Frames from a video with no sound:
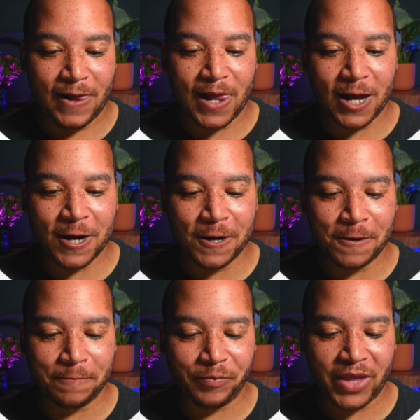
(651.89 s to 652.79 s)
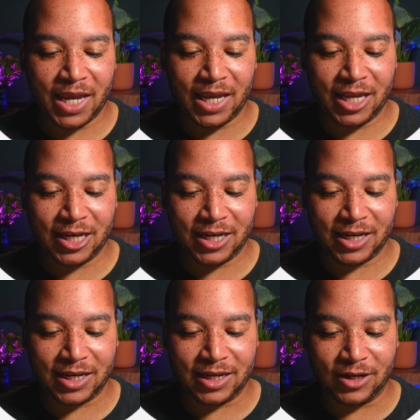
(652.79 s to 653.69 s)
Um, and
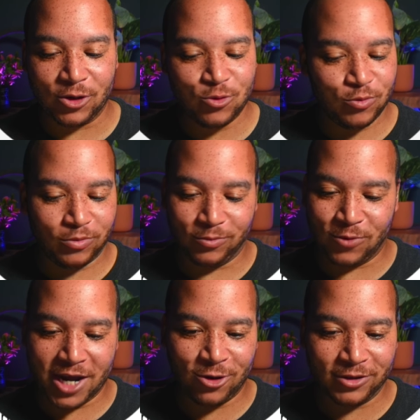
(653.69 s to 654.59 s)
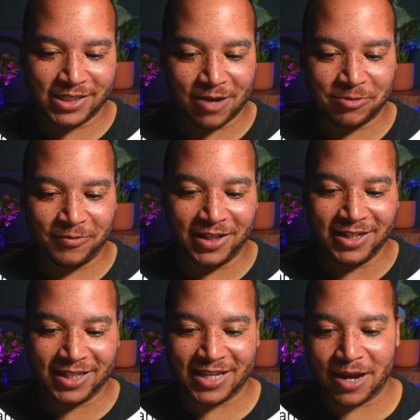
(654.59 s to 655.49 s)
oh, right on top of it,
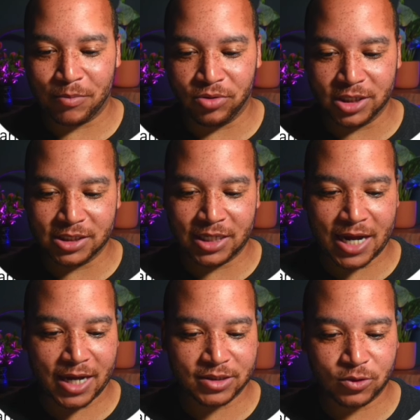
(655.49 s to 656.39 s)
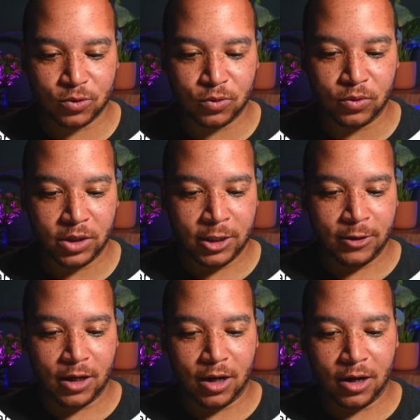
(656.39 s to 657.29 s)
look at that. Bridgeland High School,
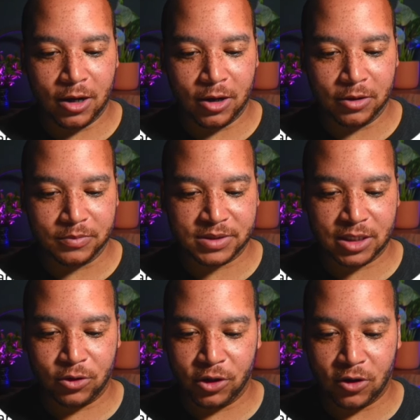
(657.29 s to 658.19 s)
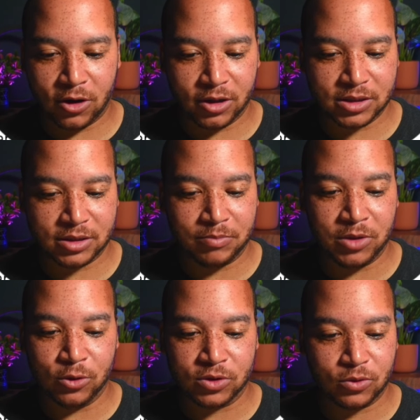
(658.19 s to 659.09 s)
um, Salyards
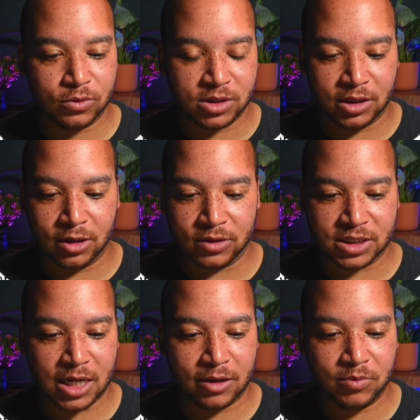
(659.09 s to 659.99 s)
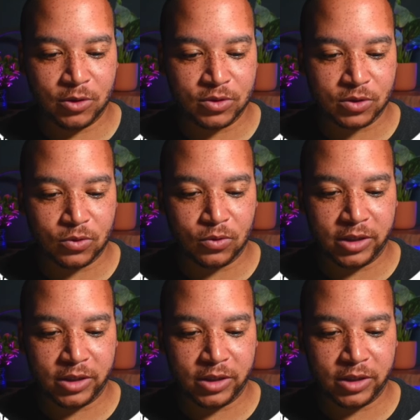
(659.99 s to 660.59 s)
Middle School is another solid middle school.